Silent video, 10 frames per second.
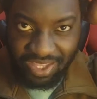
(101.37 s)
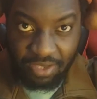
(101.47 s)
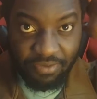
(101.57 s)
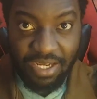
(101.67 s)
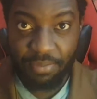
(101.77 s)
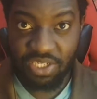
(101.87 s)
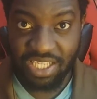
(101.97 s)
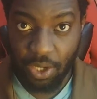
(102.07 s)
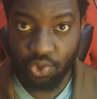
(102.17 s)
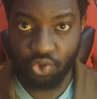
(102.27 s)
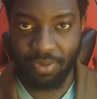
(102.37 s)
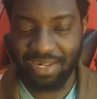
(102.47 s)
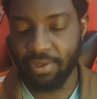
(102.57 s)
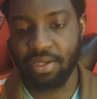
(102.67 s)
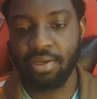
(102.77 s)
If anybody tells you, by
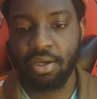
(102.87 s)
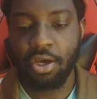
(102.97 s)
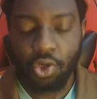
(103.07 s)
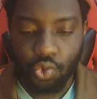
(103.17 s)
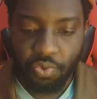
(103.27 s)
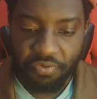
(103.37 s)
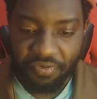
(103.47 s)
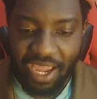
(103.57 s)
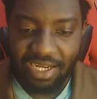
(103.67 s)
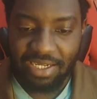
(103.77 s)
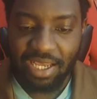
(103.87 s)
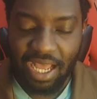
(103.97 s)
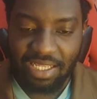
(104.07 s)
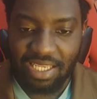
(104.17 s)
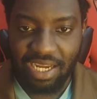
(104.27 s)
the way, you will find
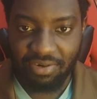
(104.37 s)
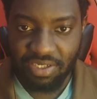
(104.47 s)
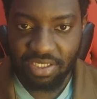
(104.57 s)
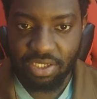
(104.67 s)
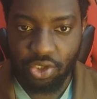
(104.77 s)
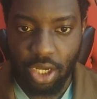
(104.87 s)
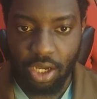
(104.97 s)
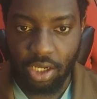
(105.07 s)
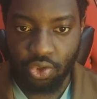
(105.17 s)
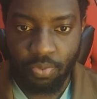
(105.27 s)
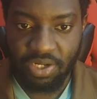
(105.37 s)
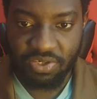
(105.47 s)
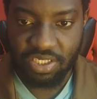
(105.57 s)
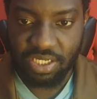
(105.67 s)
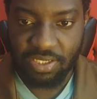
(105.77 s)
human
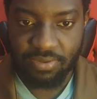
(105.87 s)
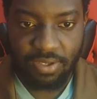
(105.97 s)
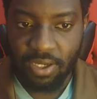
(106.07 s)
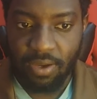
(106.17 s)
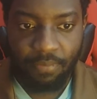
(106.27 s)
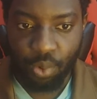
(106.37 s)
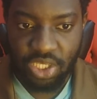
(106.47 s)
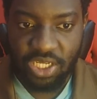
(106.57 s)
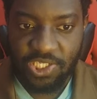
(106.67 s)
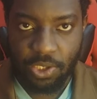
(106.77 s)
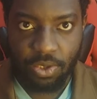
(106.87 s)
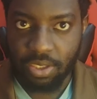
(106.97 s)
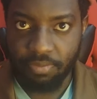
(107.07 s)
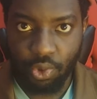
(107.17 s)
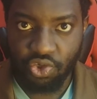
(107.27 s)
reasoning potential
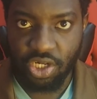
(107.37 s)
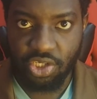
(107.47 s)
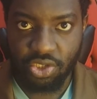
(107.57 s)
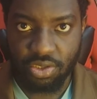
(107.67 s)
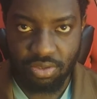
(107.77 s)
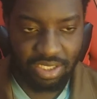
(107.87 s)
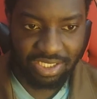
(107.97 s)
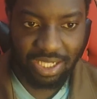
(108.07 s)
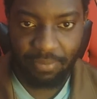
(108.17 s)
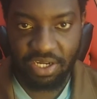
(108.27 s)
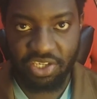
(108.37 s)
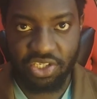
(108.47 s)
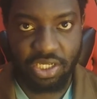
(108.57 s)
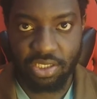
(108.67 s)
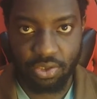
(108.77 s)
in both religion, in Islam and in
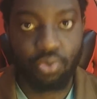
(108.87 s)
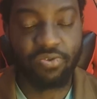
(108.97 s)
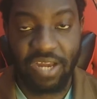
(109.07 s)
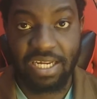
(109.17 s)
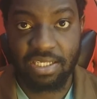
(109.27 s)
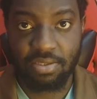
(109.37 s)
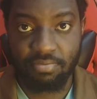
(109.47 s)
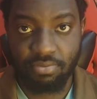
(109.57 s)
Christianity. You will find it.